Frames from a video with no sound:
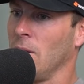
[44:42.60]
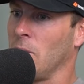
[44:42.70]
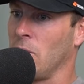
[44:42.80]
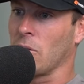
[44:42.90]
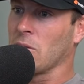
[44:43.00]

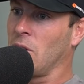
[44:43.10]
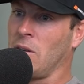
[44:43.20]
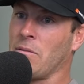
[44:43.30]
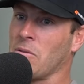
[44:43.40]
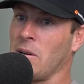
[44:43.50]
where the doctor said I'll
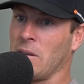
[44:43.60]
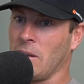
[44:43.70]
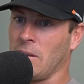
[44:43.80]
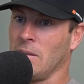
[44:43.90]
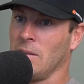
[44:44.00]
never ride
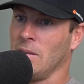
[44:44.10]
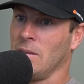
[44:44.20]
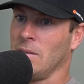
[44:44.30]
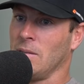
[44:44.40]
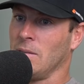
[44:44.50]
again.
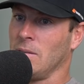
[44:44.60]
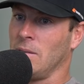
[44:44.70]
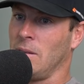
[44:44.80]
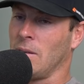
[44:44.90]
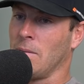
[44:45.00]

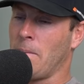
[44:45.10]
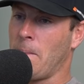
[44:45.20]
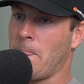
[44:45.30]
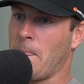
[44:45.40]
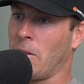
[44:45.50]
That
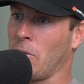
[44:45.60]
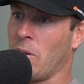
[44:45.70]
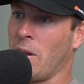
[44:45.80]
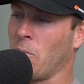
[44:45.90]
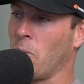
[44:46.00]
I learned how to